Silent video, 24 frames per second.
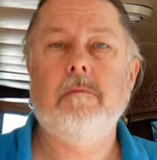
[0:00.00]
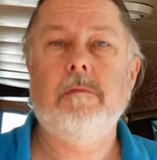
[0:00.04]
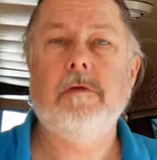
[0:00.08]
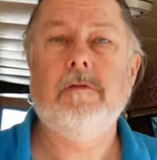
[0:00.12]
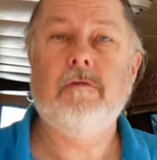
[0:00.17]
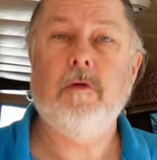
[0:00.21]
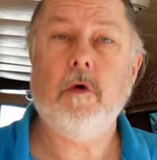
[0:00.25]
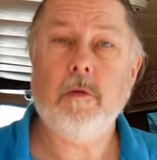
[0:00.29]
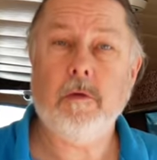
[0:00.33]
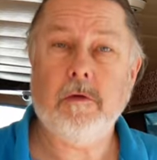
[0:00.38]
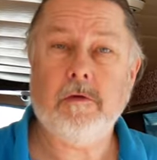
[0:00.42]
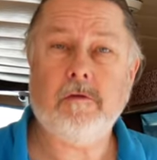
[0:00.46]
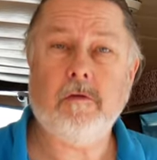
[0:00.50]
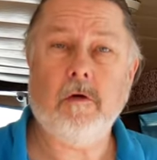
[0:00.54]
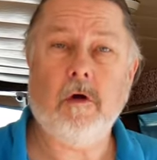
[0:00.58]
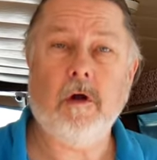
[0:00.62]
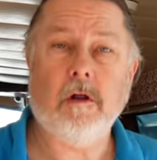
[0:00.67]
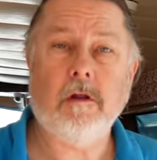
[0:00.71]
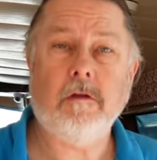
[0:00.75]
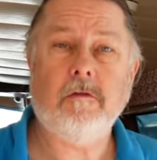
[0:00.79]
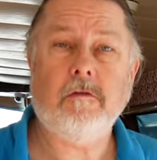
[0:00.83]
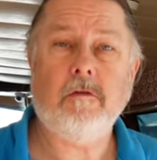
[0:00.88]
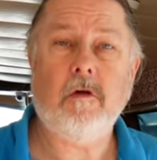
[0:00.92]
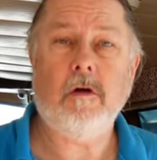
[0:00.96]
Before we
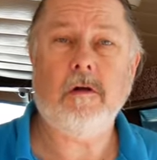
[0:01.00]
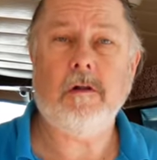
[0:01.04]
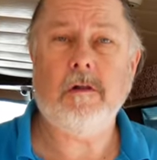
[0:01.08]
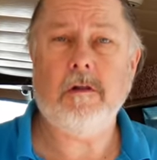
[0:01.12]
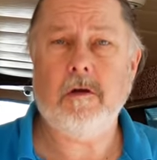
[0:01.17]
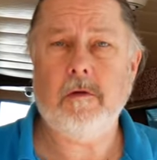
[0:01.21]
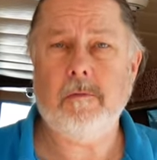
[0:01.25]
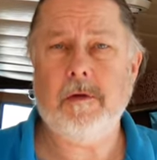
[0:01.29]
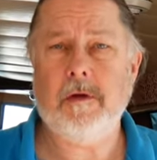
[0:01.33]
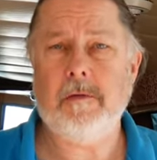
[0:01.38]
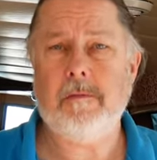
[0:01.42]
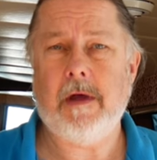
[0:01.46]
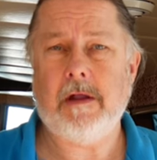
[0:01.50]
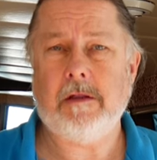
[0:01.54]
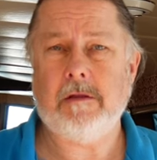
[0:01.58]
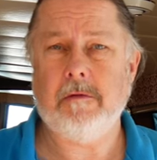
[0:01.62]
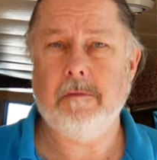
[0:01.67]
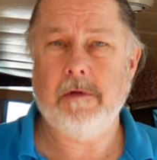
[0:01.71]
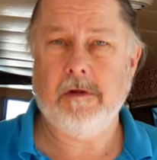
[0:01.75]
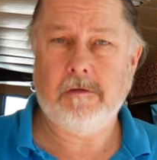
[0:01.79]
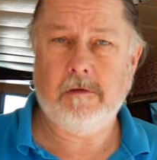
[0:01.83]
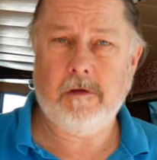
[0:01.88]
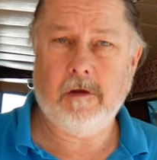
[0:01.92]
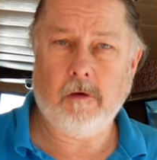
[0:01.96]
start, let's talk a little bit about the
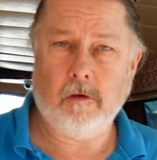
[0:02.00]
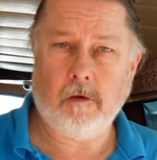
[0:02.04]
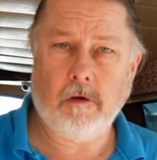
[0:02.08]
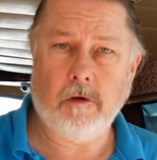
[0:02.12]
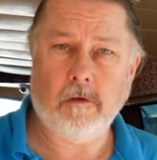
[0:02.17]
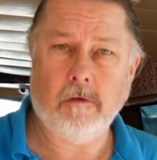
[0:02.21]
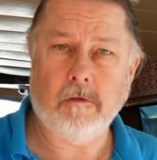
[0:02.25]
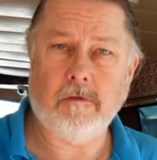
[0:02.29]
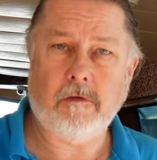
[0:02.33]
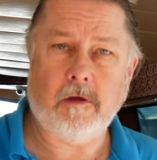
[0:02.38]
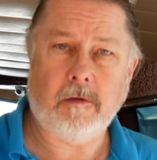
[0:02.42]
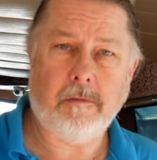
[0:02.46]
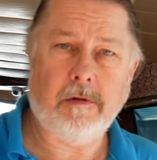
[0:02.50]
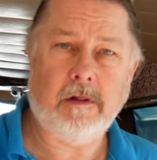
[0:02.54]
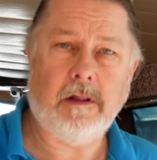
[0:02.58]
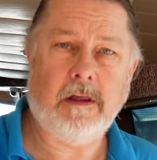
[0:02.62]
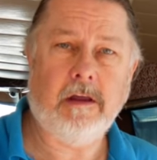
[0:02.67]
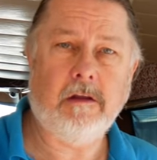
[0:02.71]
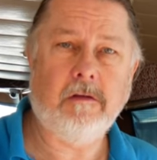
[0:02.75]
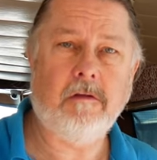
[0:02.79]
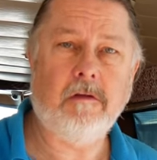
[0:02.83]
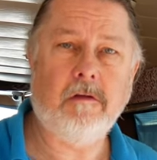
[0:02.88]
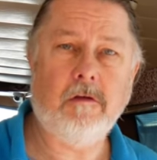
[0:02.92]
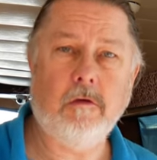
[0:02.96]
materials I
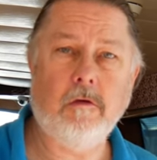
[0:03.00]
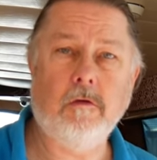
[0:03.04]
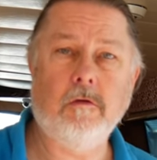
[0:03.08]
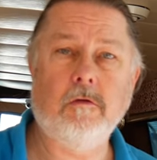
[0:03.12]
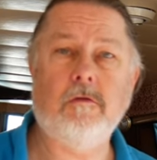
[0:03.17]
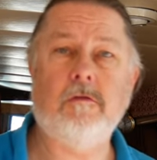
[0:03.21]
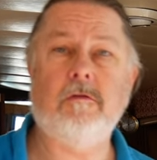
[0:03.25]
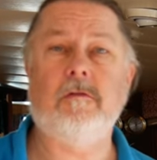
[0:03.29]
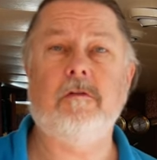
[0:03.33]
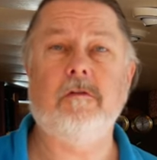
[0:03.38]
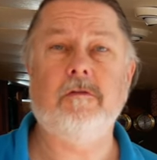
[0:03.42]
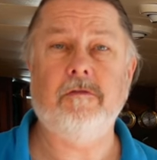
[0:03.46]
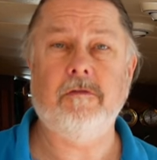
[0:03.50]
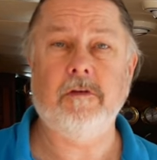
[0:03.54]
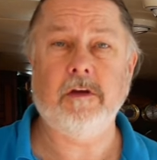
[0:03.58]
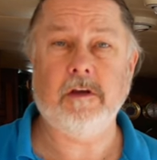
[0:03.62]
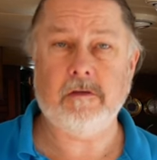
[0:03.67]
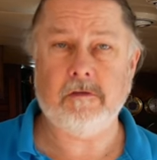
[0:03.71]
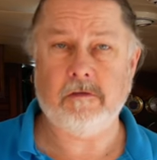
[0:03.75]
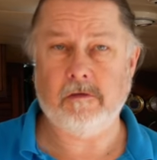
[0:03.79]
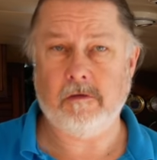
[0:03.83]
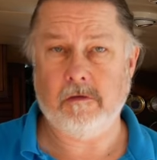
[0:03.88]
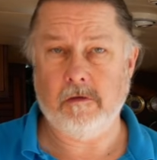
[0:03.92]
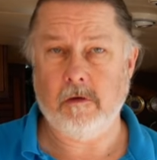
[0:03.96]
plan to use to
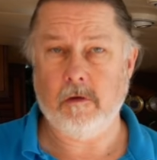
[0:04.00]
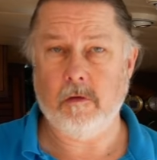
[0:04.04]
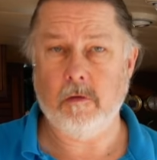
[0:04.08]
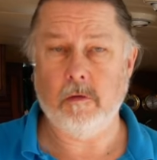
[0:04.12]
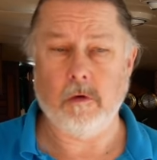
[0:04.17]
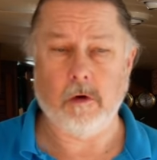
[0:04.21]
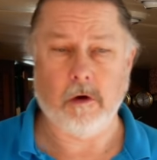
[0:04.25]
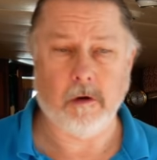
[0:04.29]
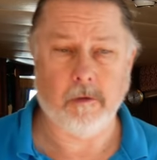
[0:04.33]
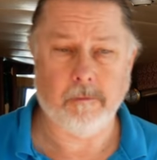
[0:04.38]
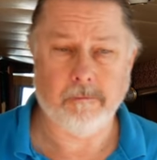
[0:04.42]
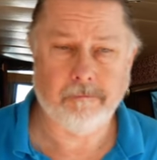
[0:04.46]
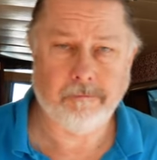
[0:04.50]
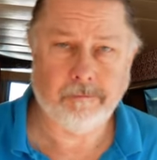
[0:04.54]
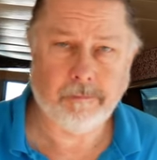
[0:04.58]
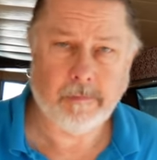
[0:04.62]
fix the core.